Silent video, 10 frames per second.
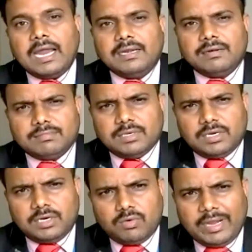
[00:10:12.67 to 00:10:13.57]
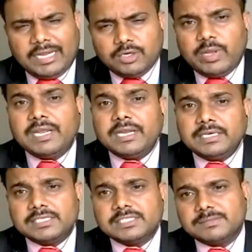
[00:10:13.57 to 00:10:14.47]
And while doing
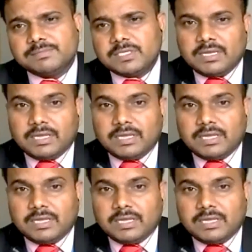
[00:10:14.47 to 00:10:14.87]
internships,